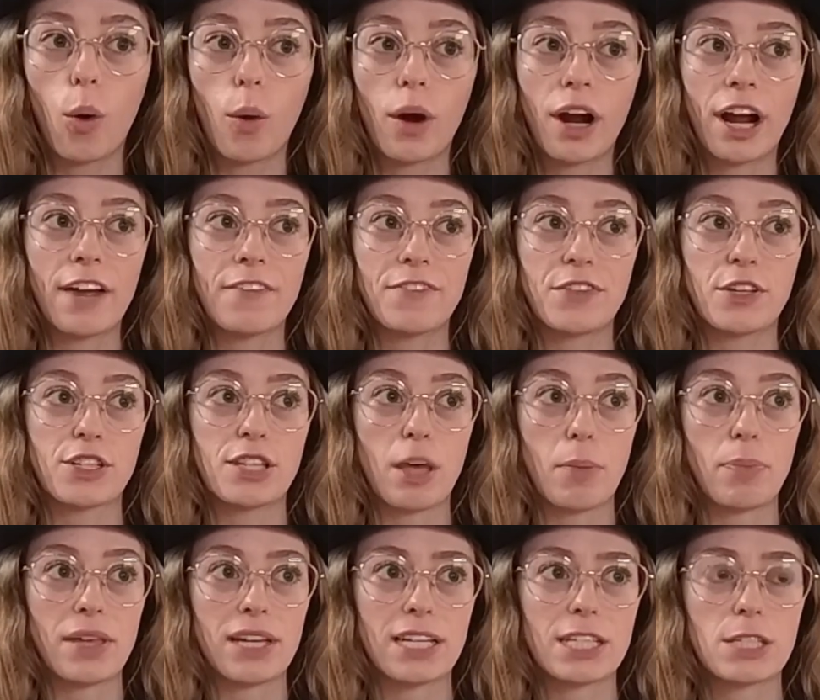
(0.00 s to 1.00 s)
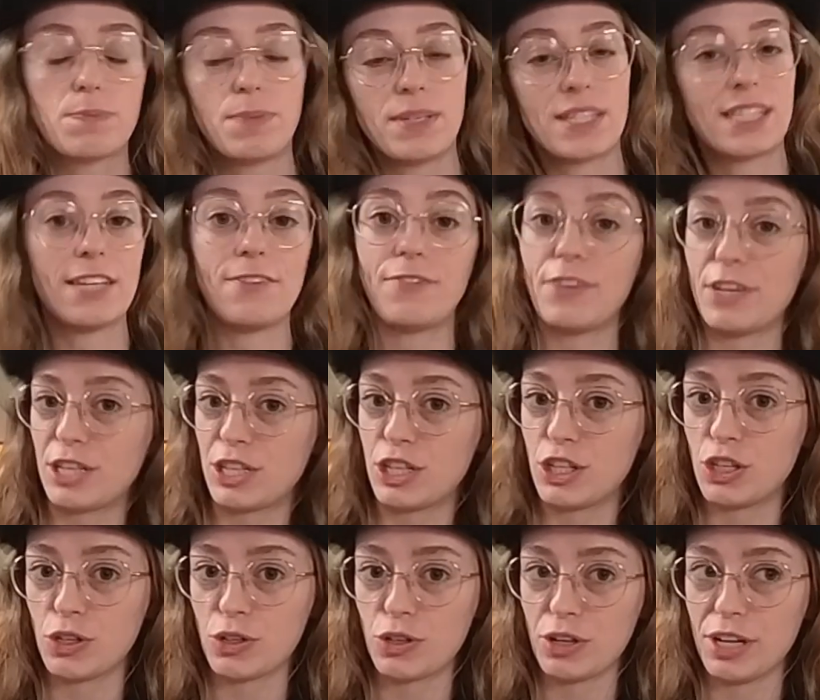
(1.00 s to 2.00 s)
or if there's something specific
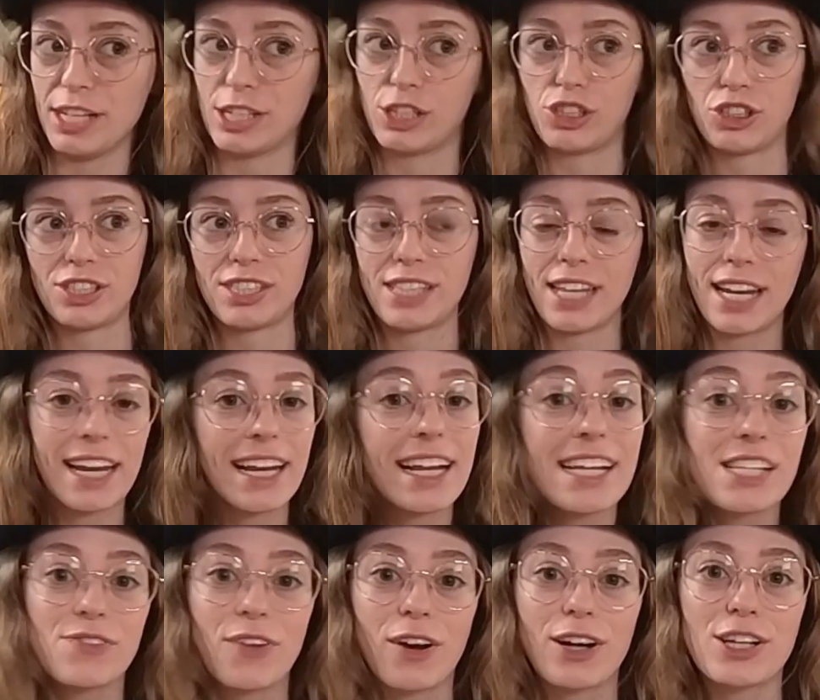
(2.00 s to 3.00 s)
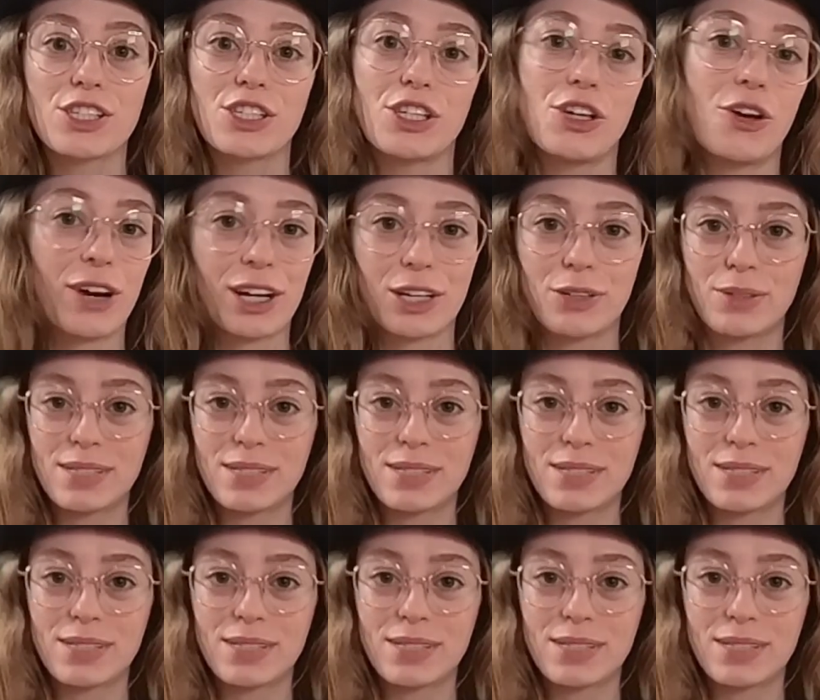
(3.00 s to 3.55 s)
you're interested in as far as New York